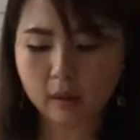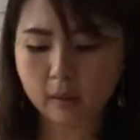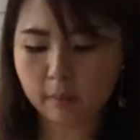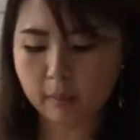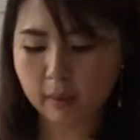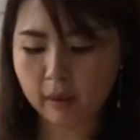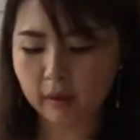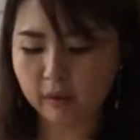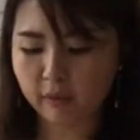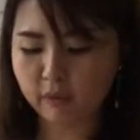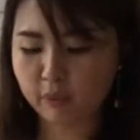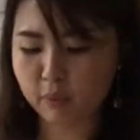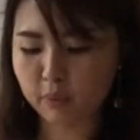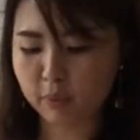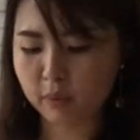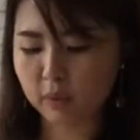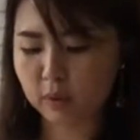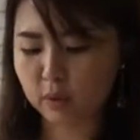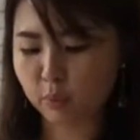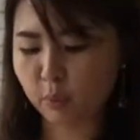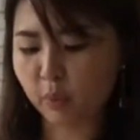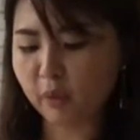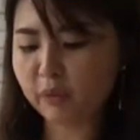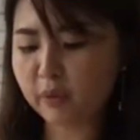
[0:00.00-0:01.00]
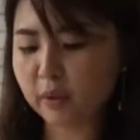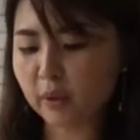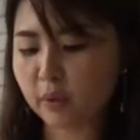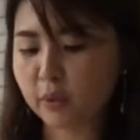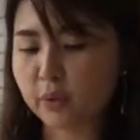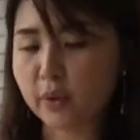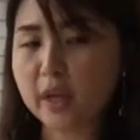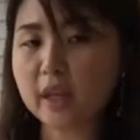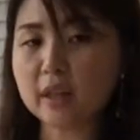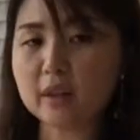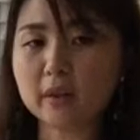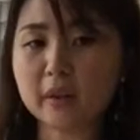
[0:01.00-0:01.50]
But if it's with the
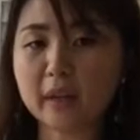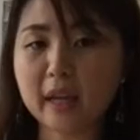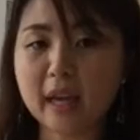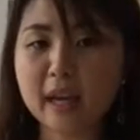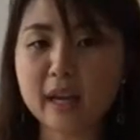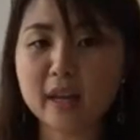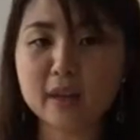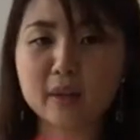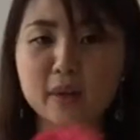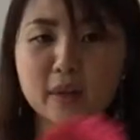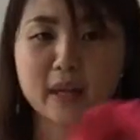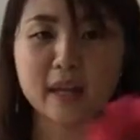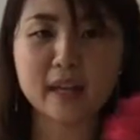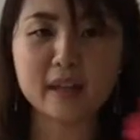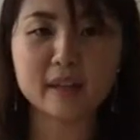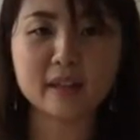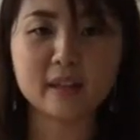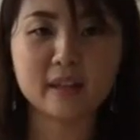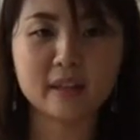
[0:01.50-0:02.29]
grid, okay, you can